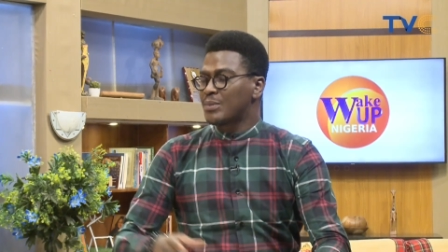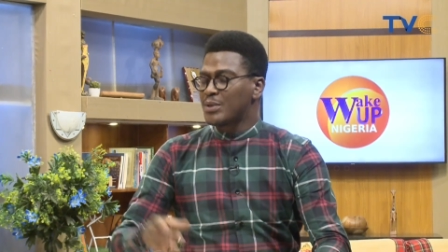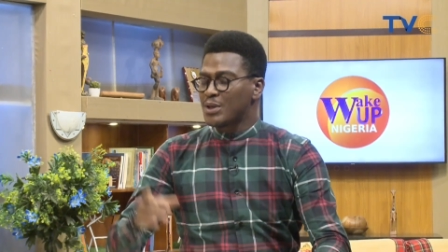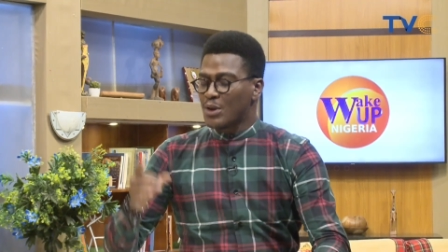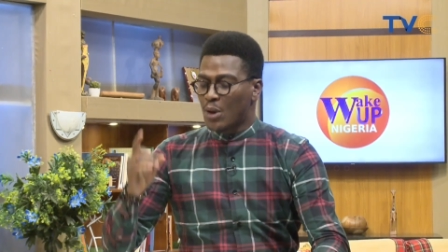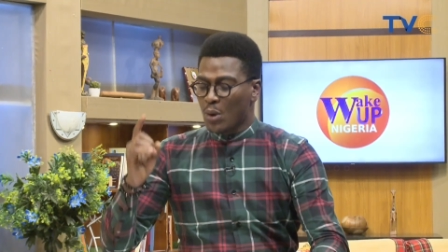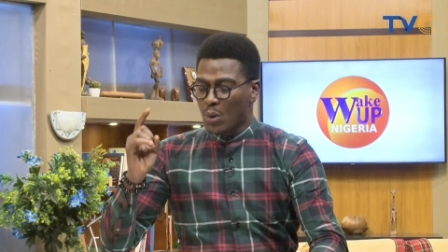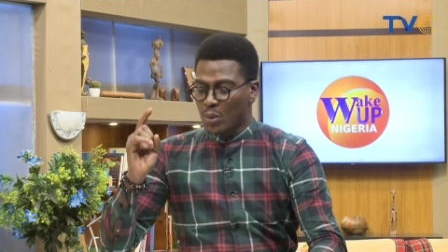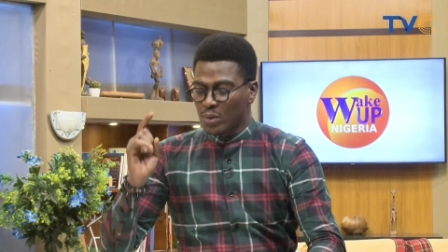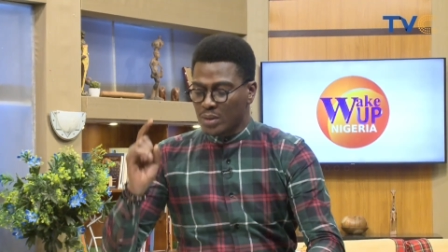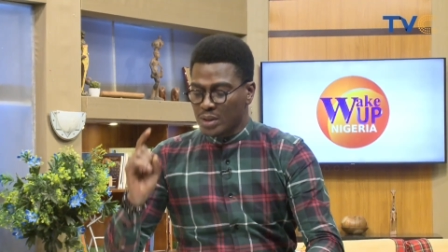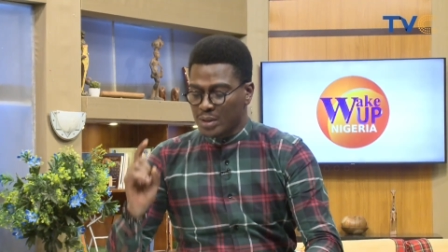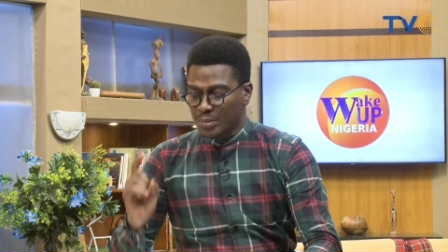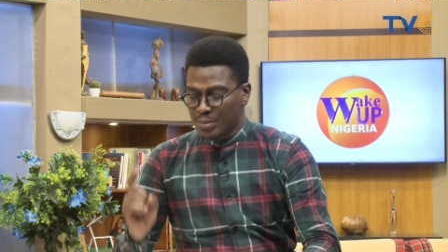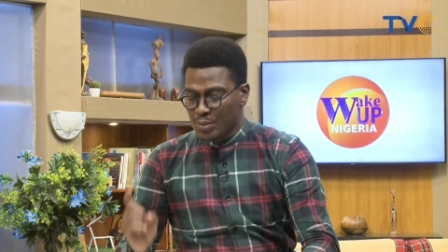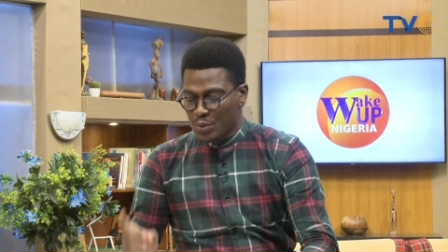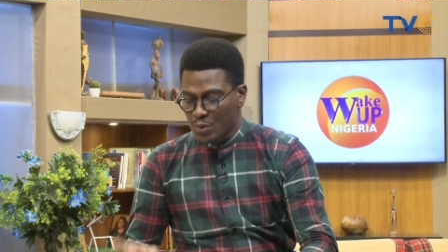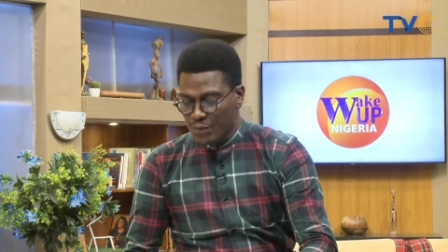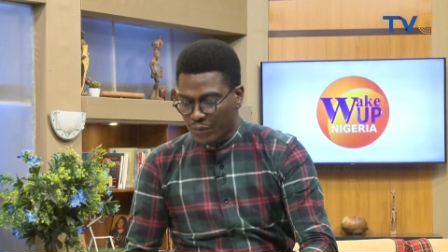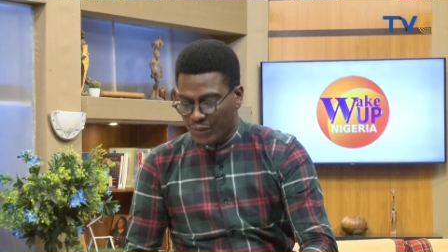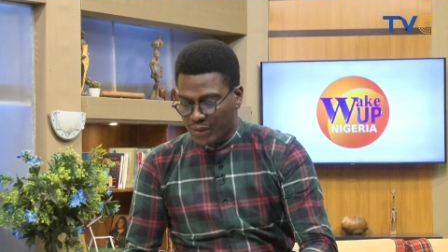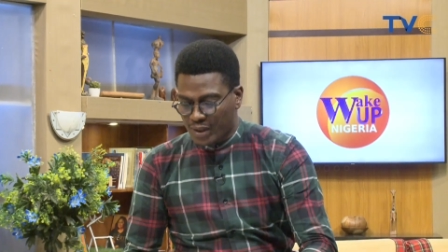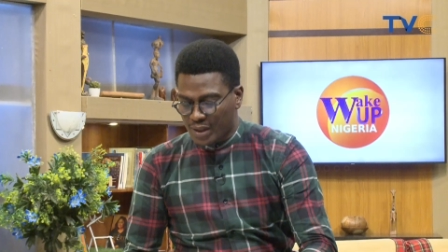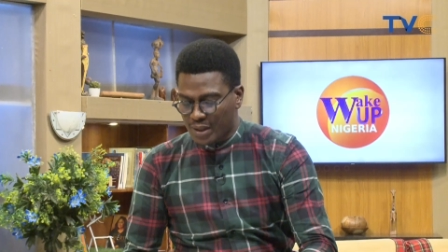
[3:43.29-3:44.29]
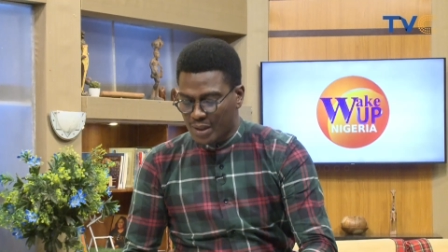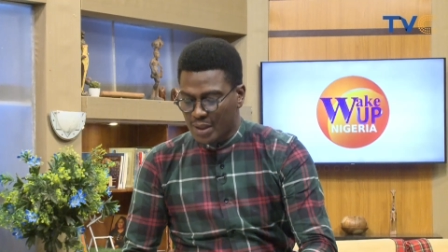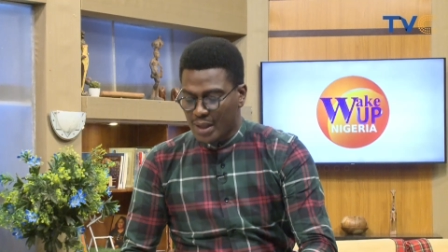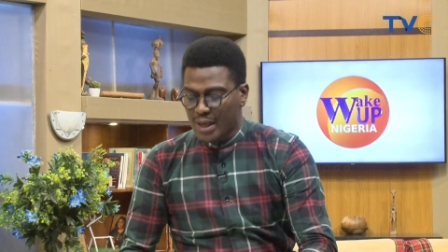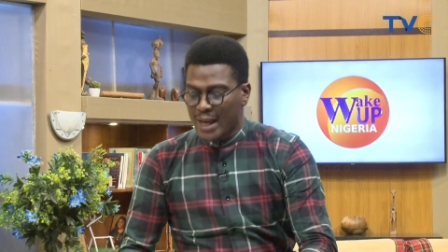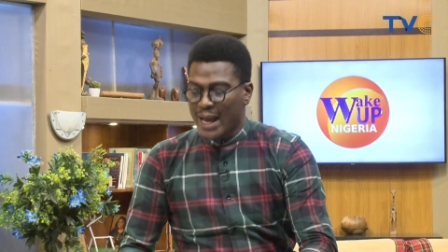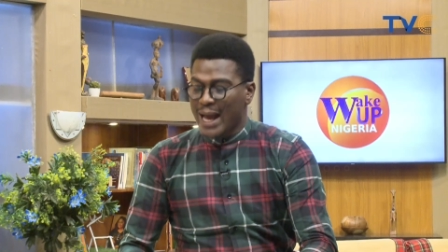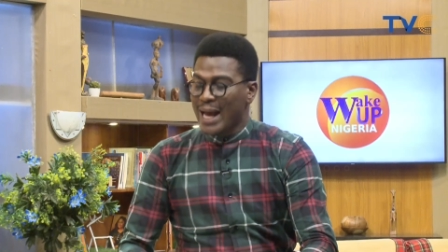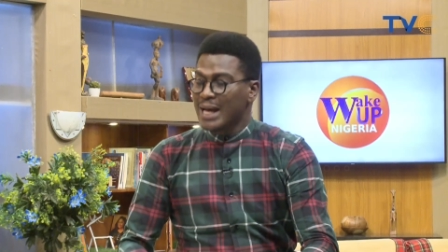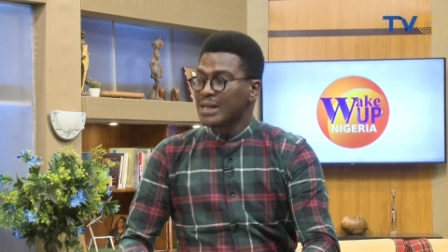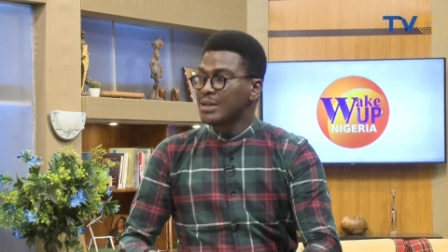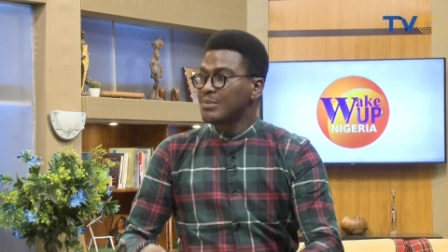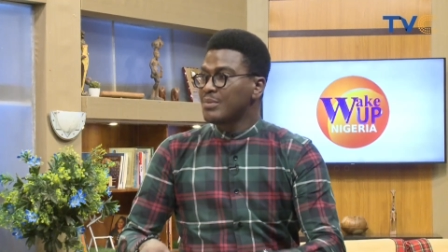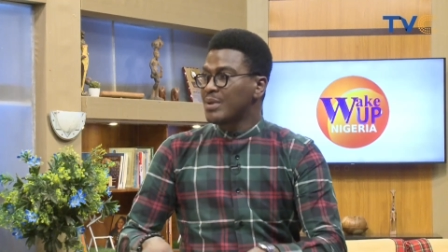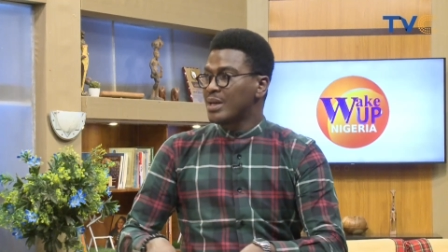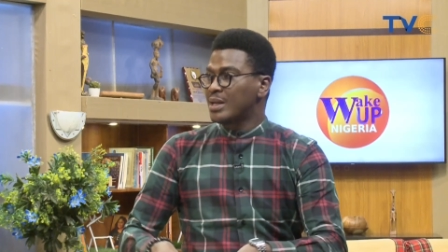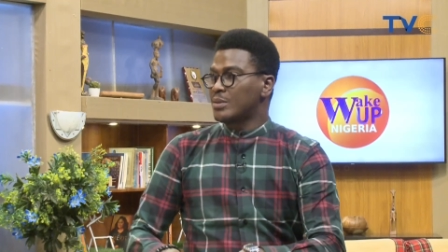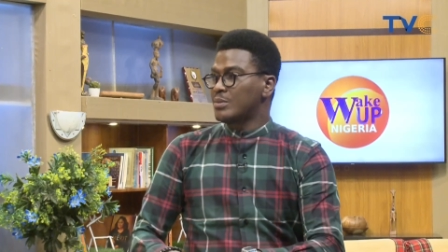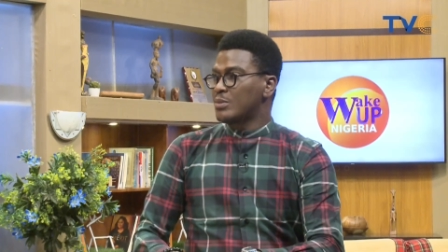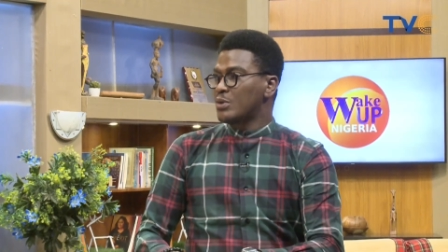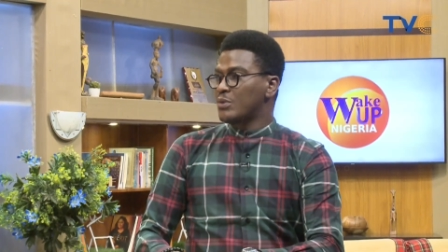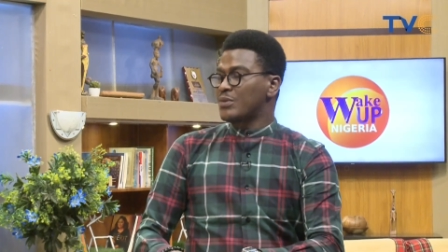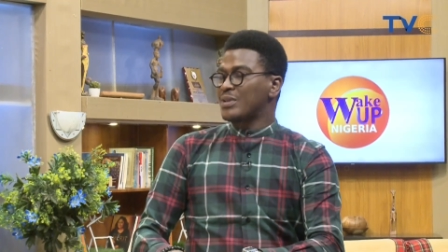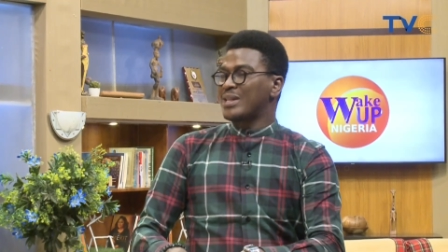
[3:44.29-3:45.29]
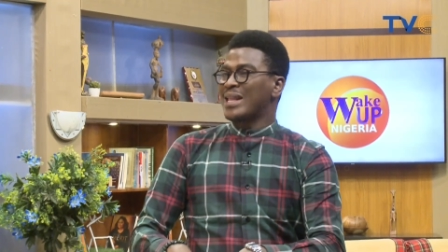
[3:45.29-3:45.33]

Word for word: The only movie, animated movie,